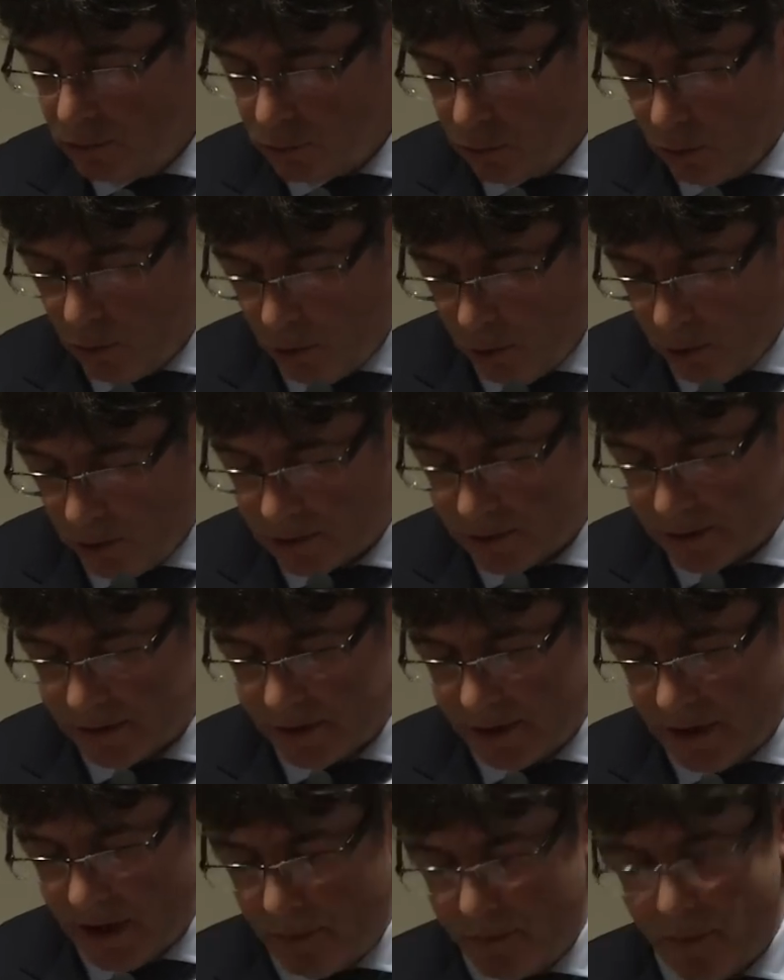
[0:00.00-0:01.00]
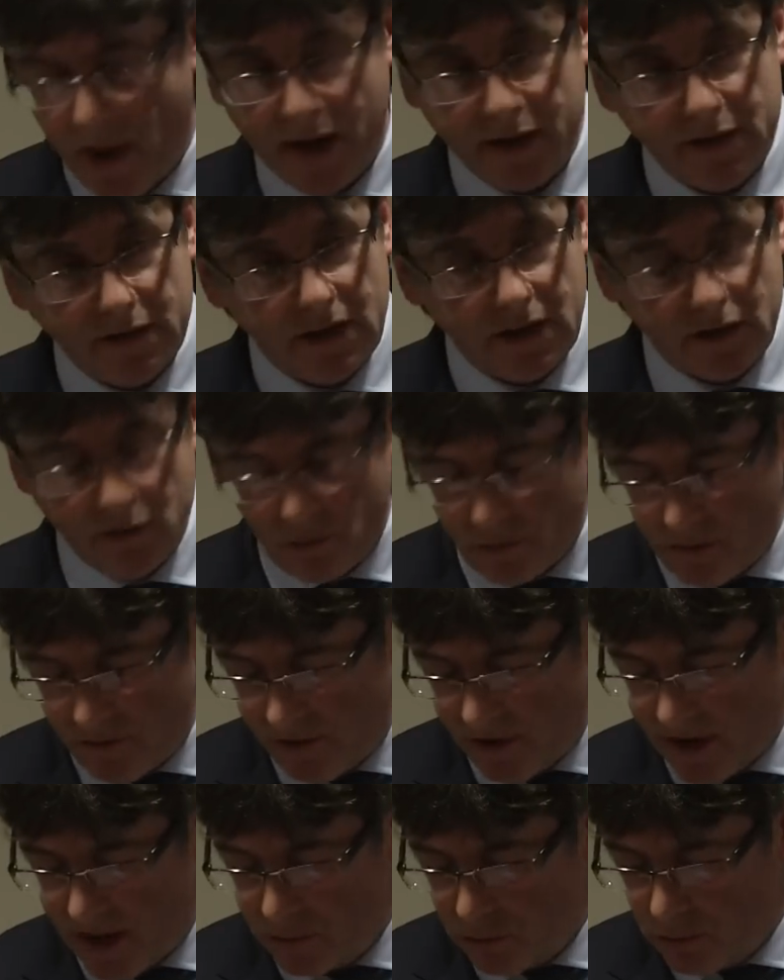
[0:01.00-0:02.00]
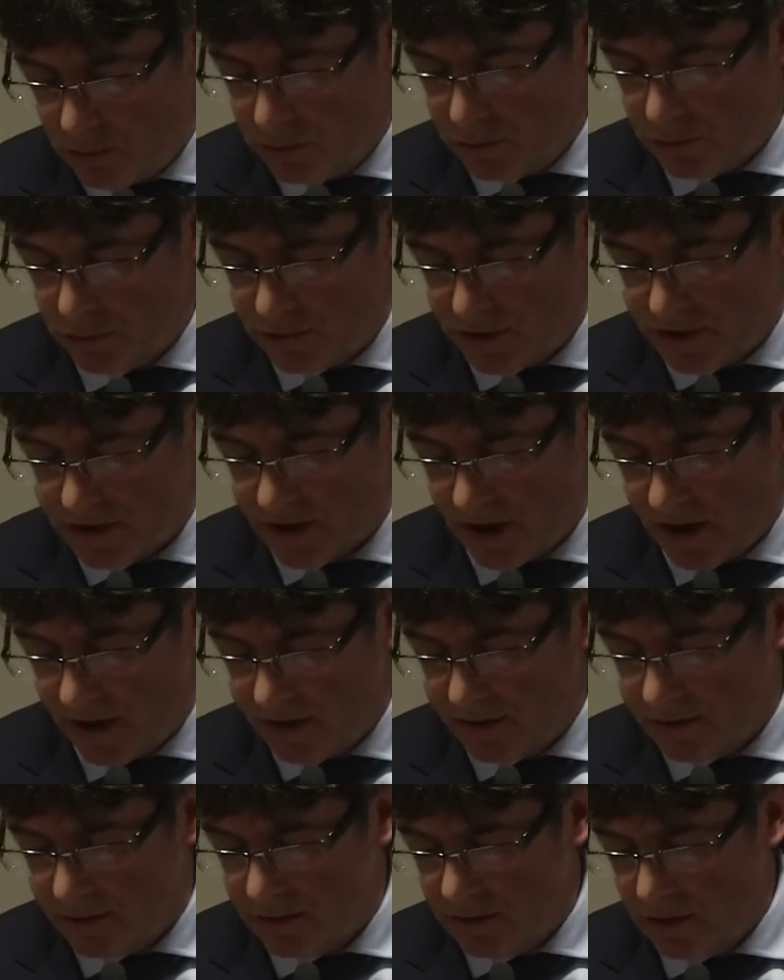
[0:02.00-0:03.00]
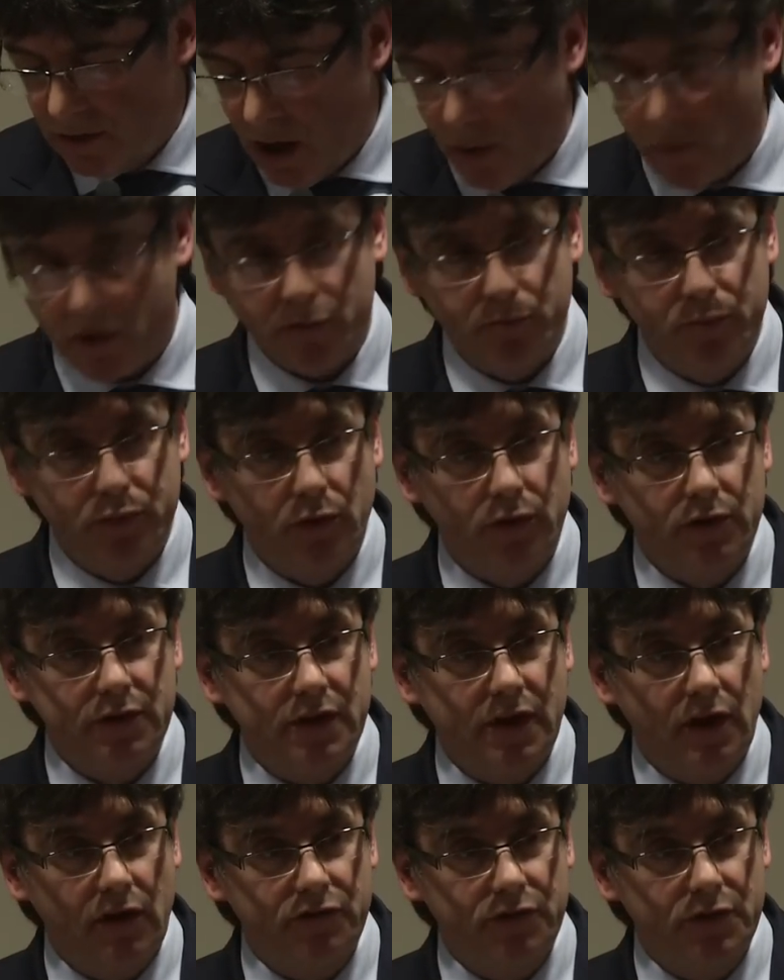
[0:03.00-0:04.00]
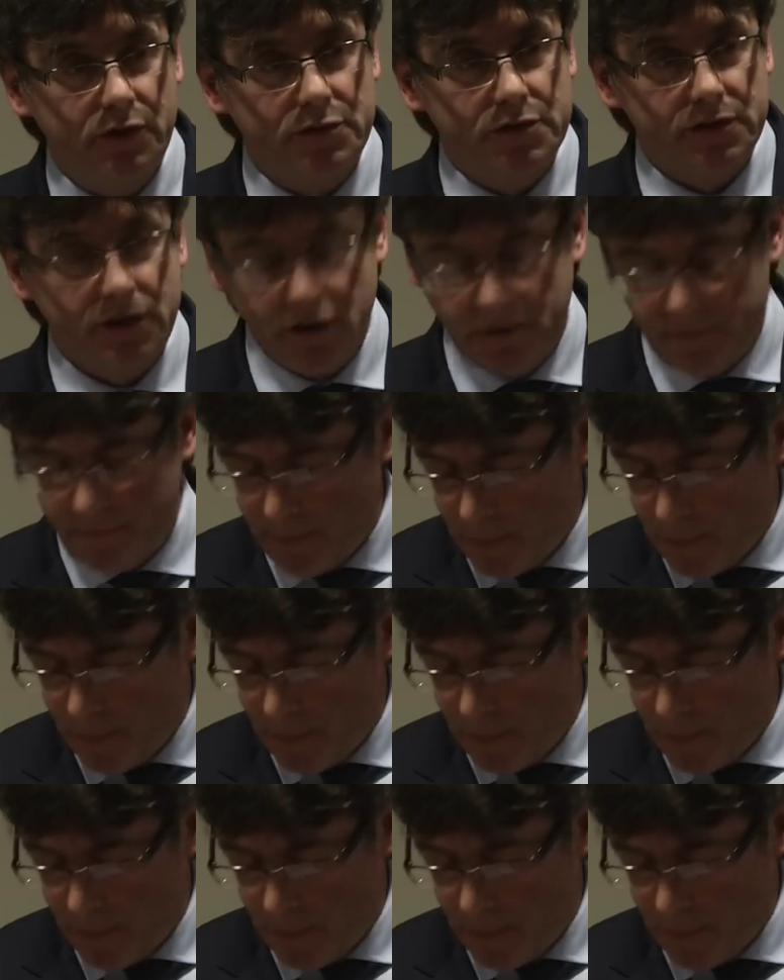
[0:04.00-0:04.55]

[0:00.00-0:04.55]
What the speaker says: to hold a binding referendum to decide our political future.